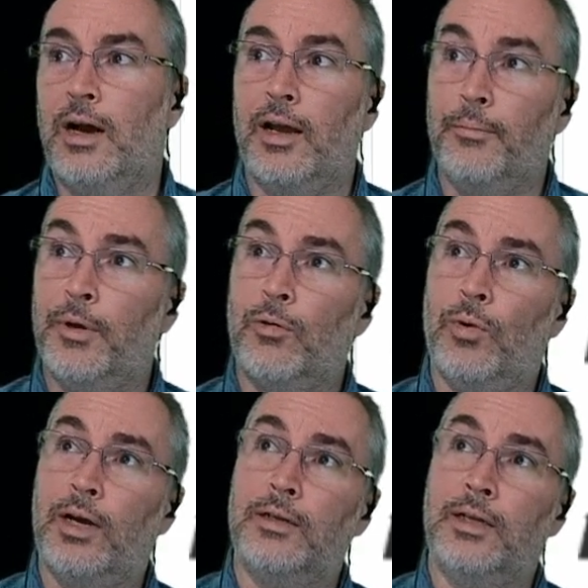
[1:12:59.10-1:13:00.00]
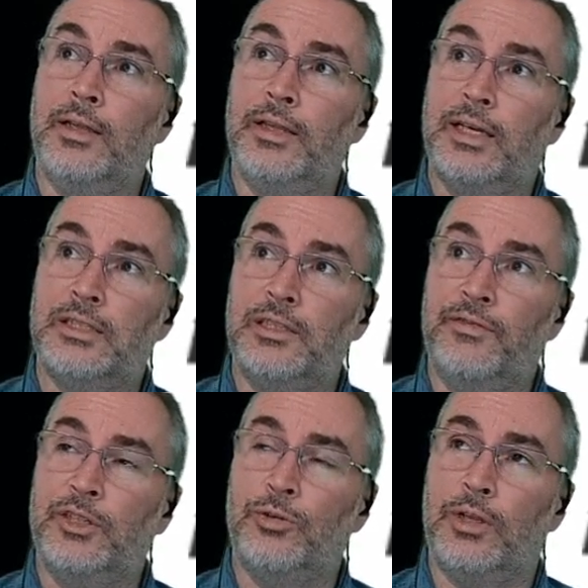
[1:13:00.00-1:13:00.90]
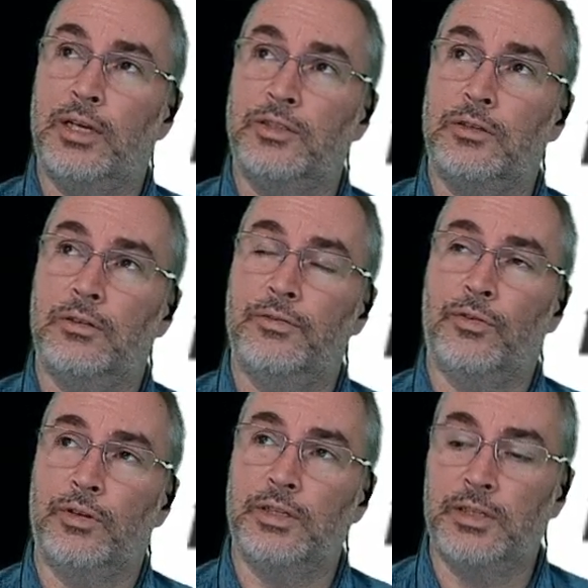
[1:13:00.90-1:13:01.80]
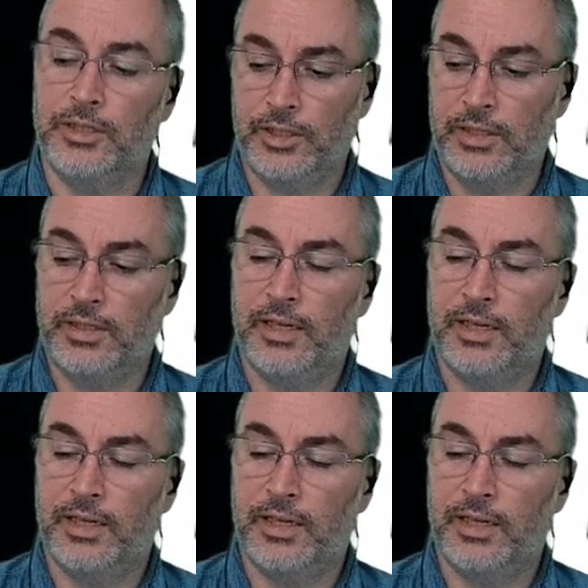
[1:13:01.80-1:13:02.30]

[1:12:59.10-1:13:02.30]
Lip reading: I'm Mayor Watt, and that's the visualizer for the sentient